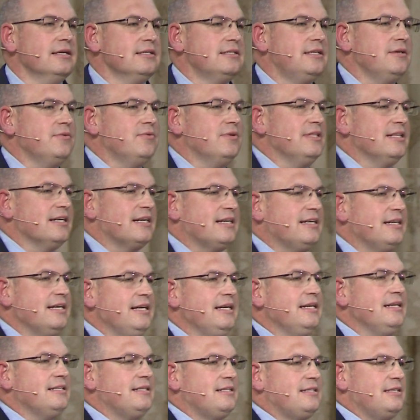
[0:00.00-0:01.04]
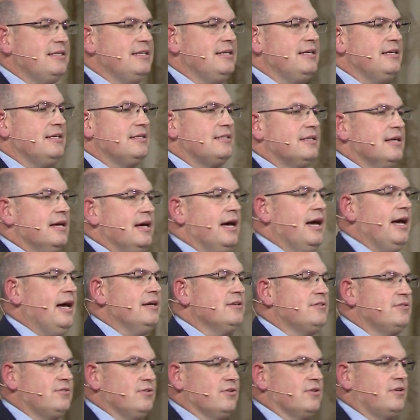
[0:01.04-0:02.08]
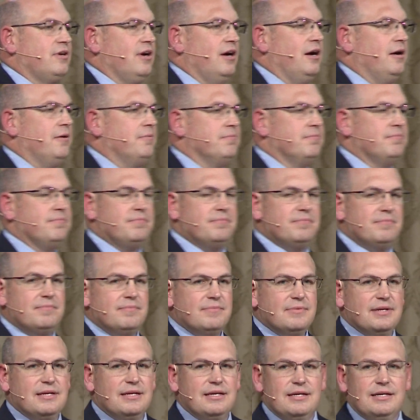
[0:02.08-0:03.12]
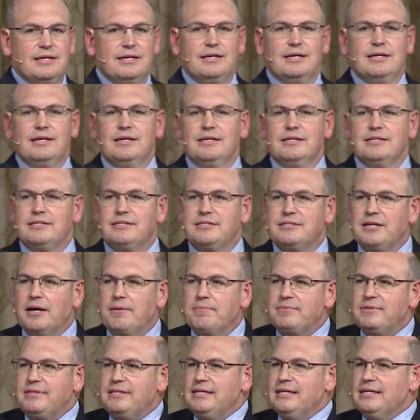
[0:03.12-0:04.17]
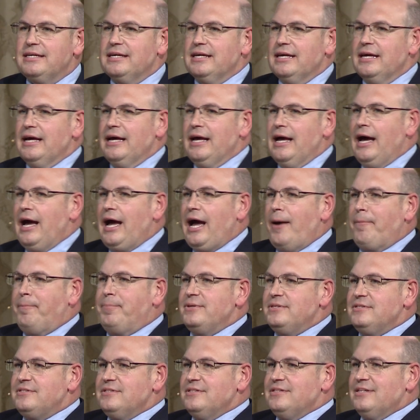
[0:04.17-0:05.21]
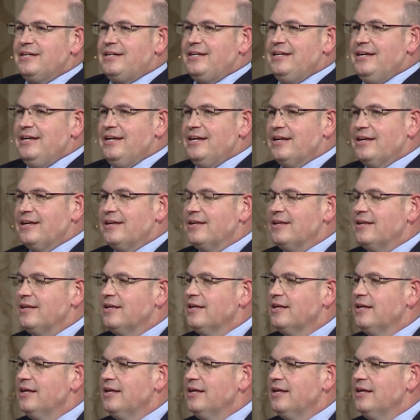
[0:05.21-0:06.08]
See, when the king sees Esther come, something happens in the king.